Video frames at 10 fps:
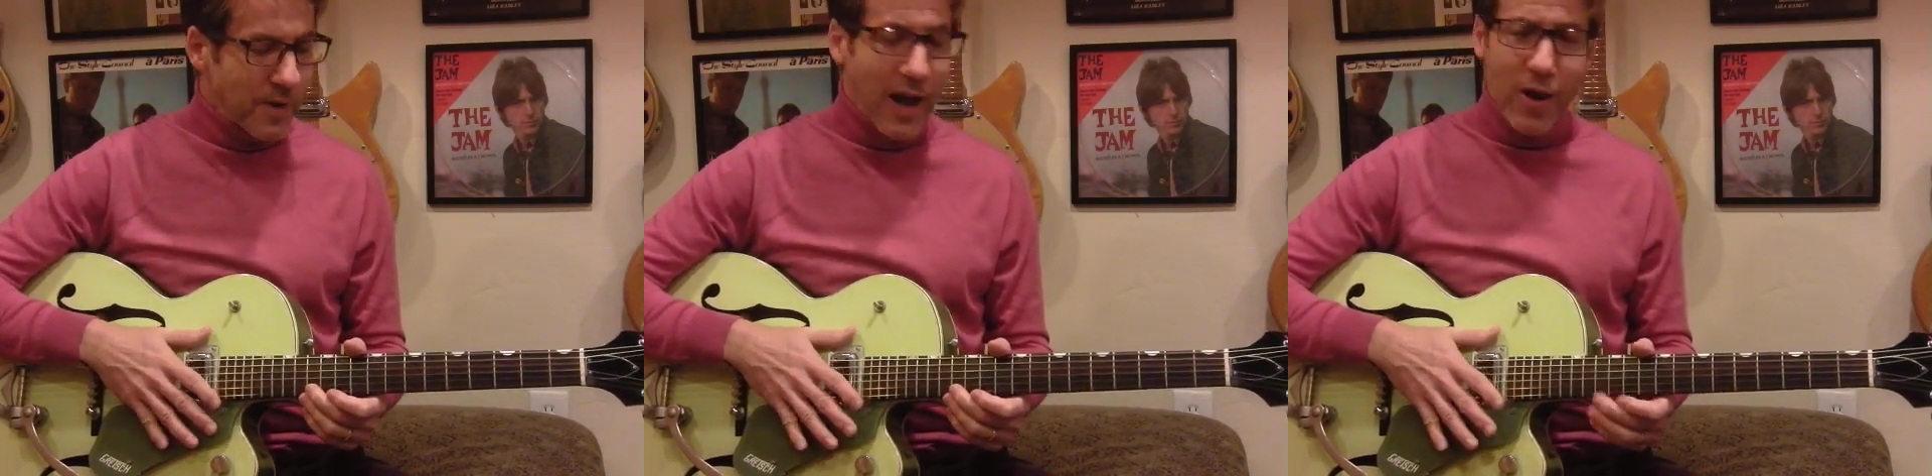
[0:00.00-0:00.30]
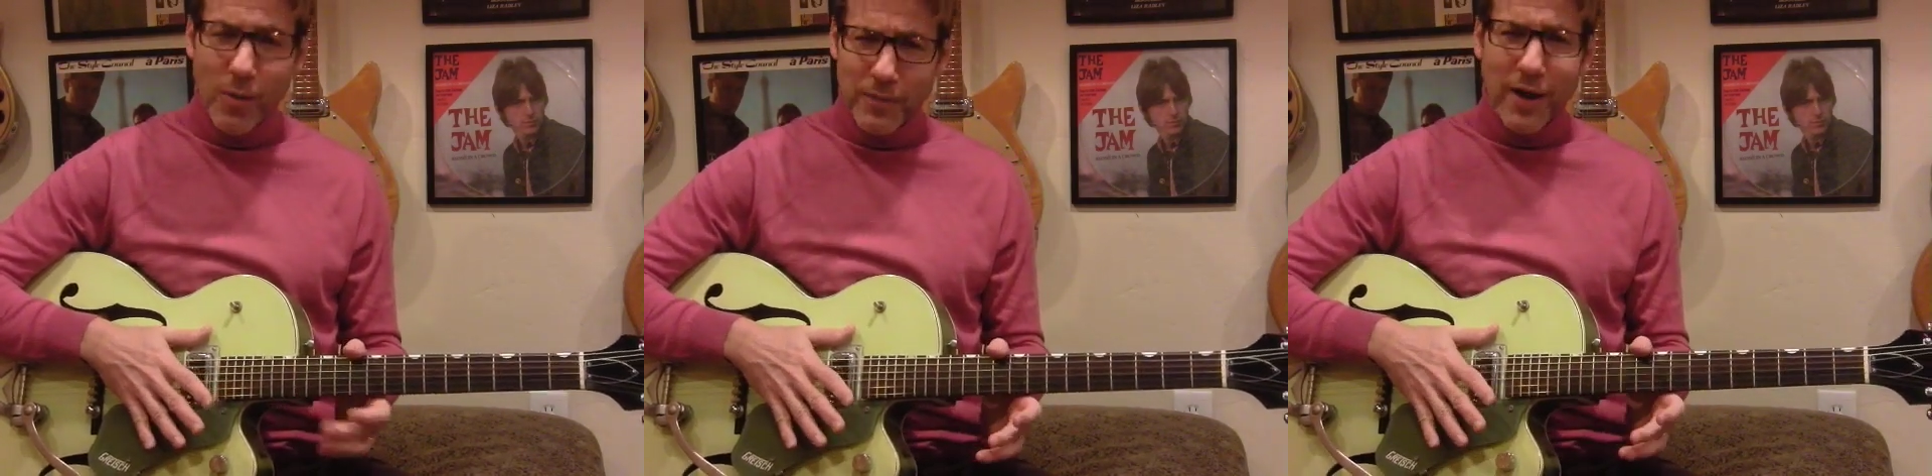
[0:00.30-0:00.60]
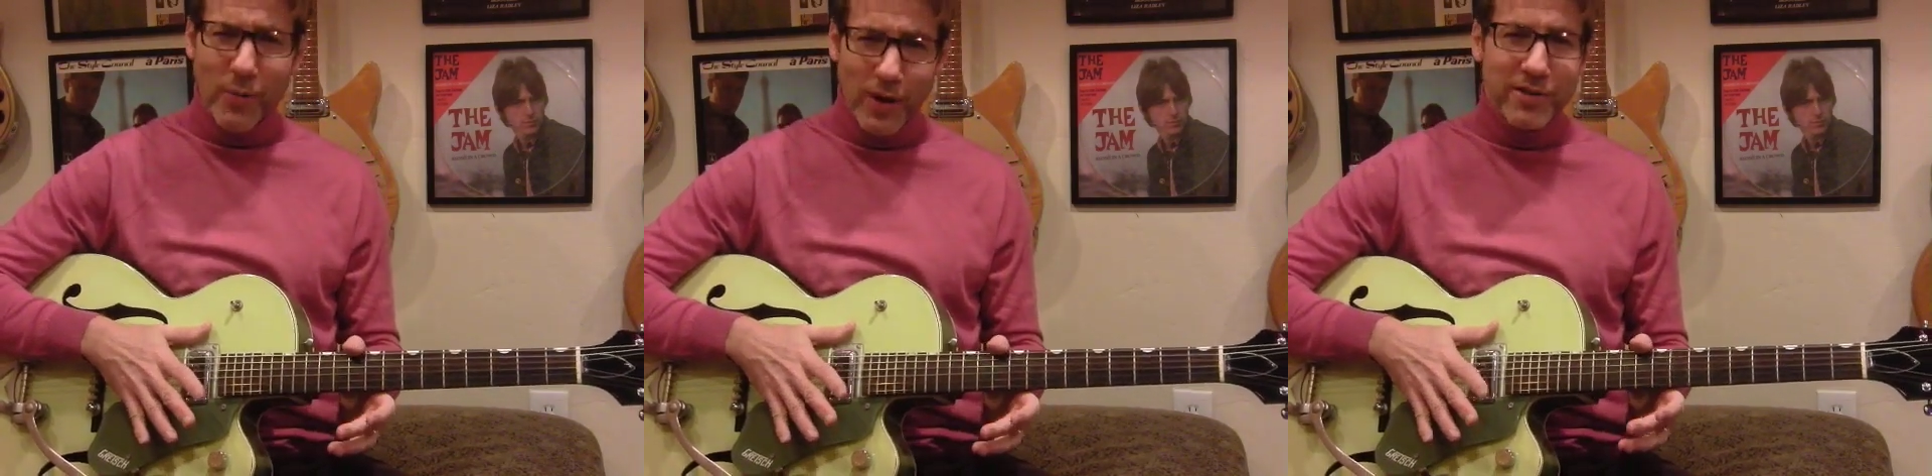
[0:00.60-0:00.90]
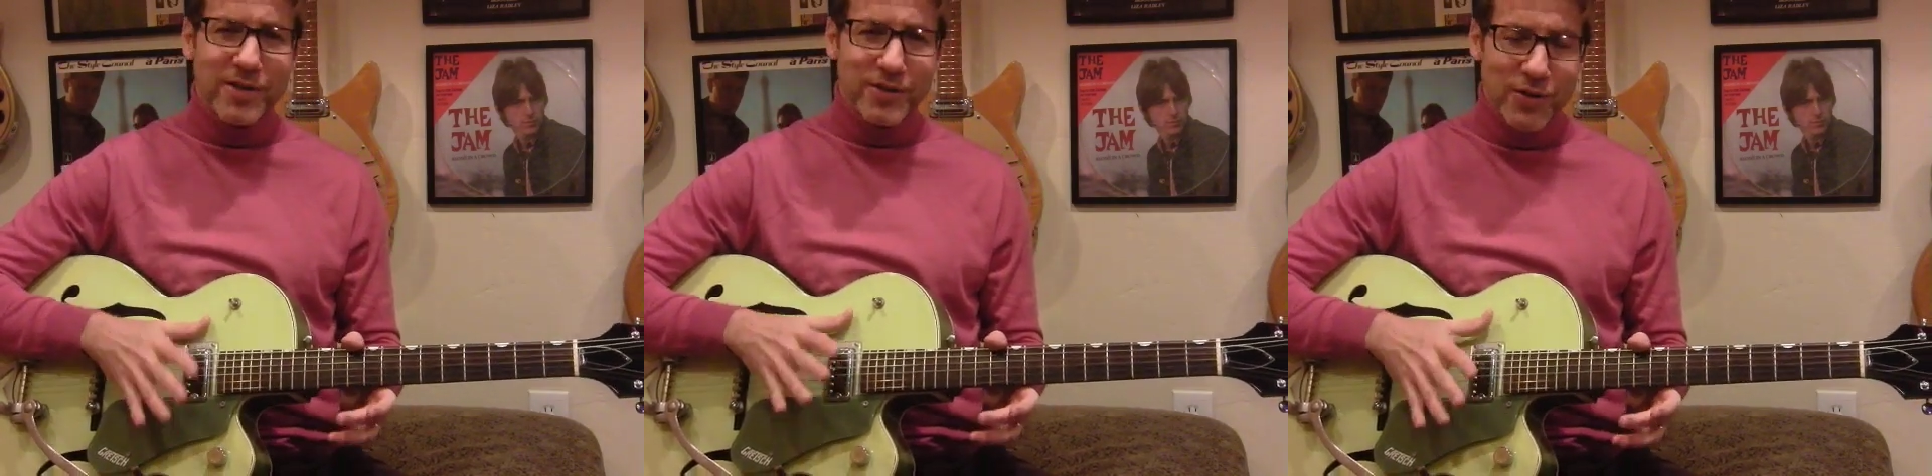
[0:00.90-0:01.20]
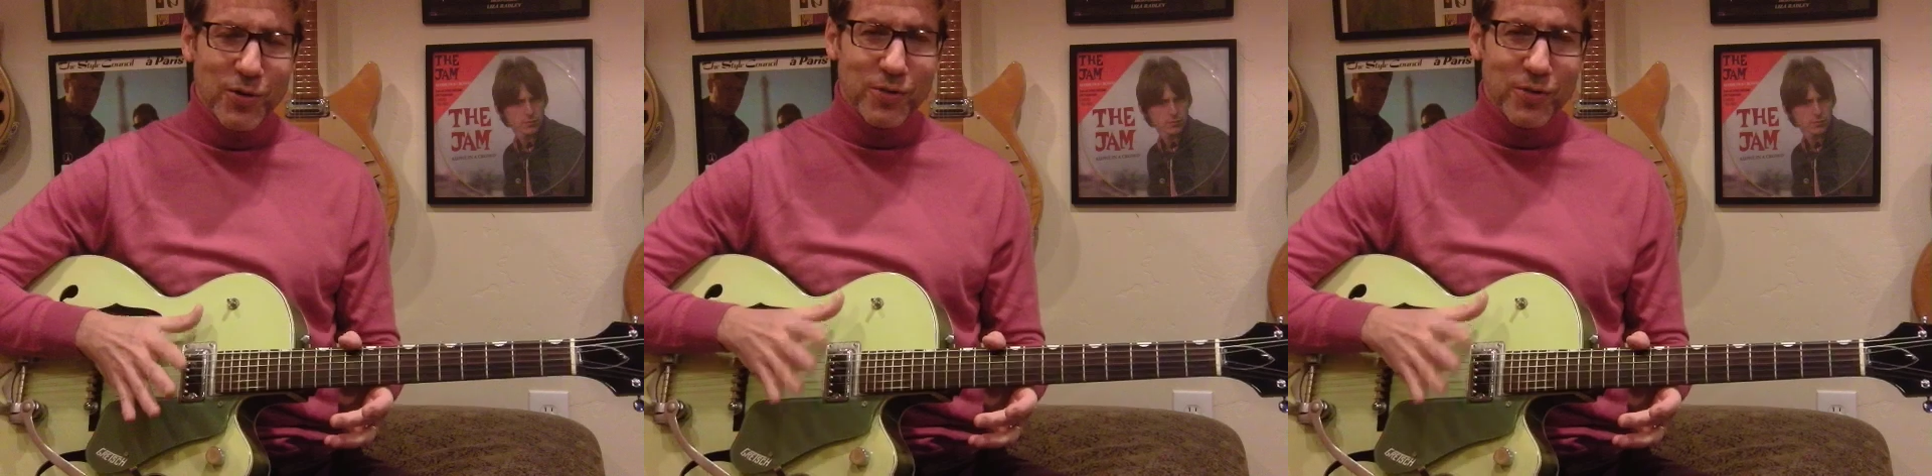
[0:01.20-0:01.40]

hope that wasn't too